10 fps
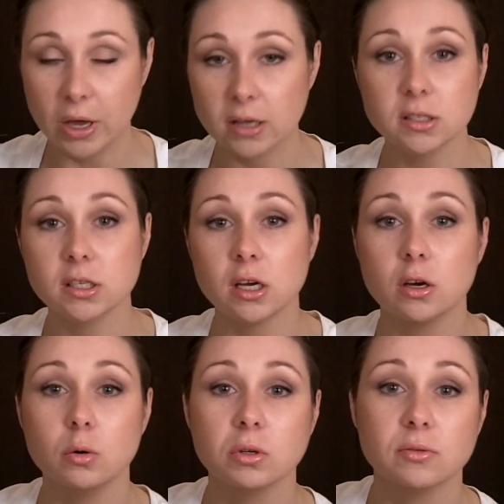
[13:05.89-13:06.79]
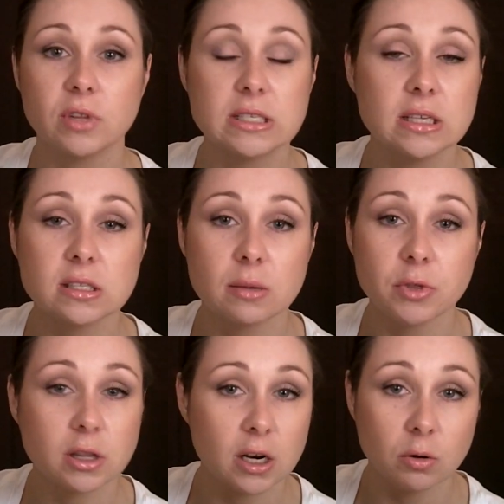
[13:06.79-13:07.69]
head to toe, and if they see
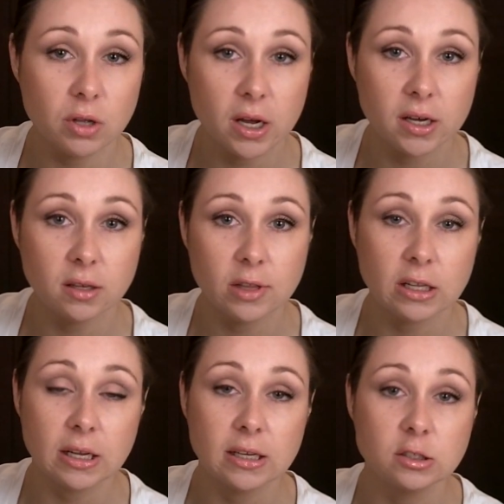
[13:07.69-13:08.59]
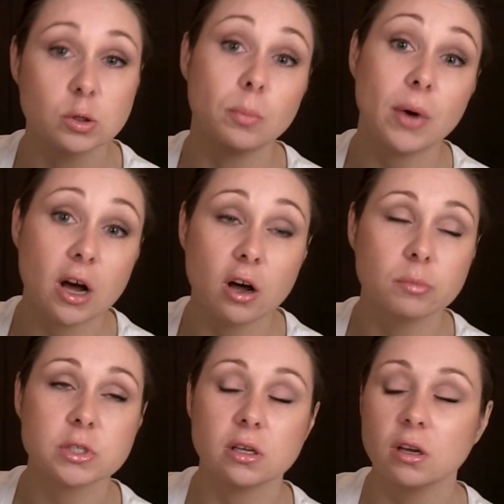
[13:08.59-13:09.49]
something they don't like, then they do a
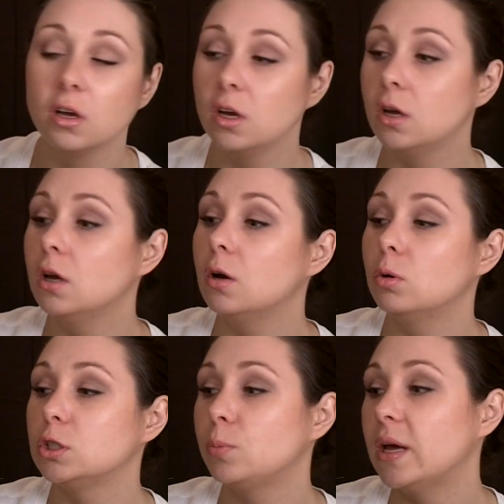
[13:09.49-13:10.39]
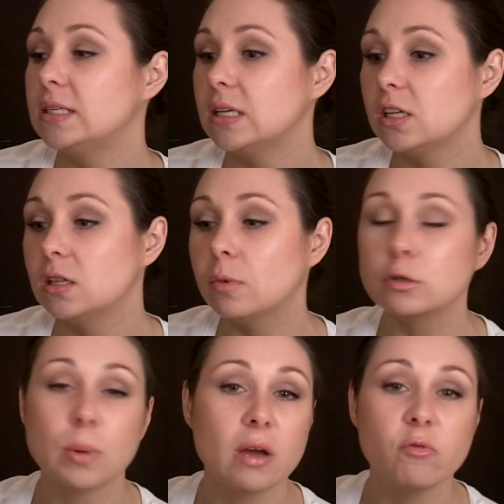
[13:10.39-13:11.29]
biopsy, which basically the
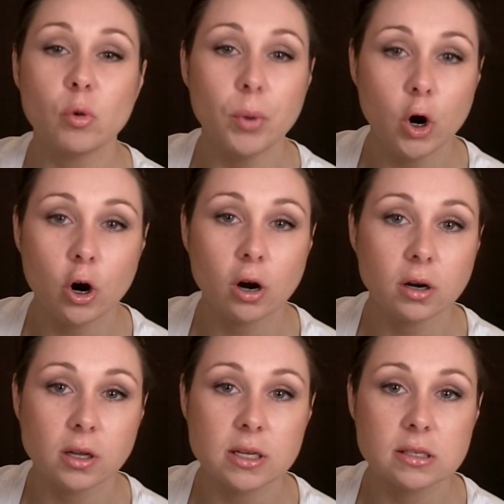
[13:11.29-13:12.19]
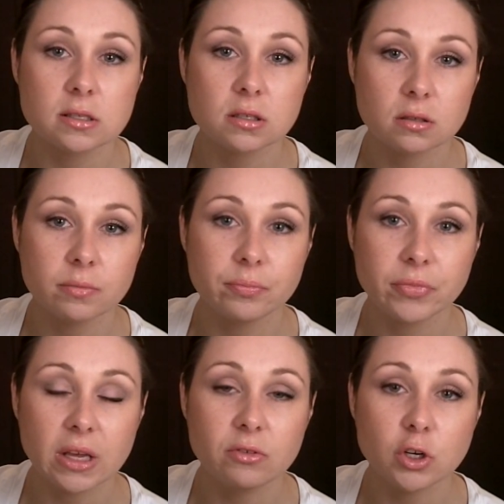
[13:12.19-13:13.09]
most painful part is
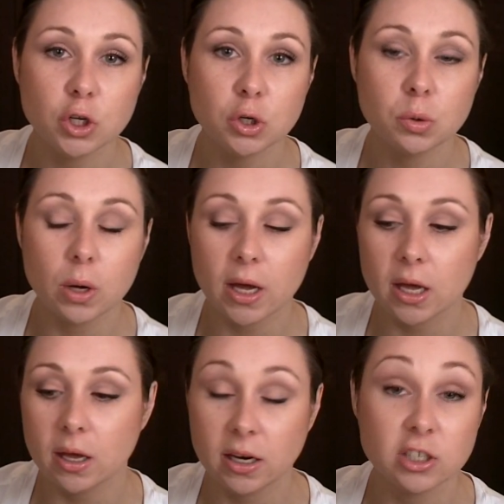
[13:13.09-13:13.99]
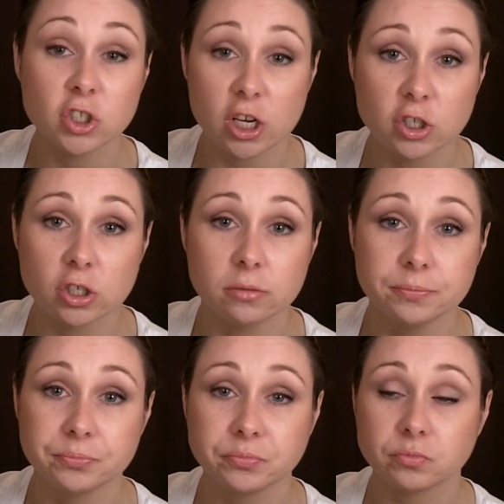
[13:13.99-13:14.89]
giving you a, an injection